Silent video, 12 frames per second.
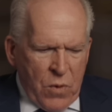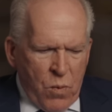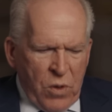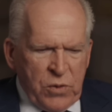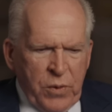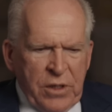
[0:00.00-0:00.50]

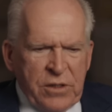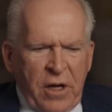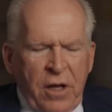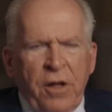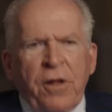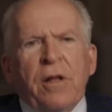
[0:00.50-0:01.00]
Once we
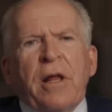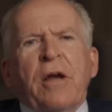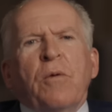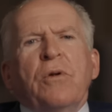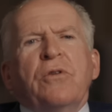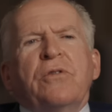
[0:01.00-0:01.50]
decided on the
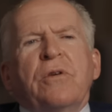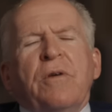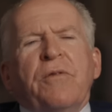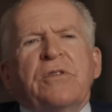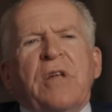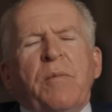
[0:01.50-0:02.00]
language
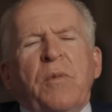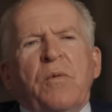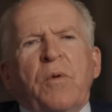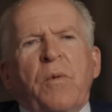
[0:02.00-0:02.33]
of the statement,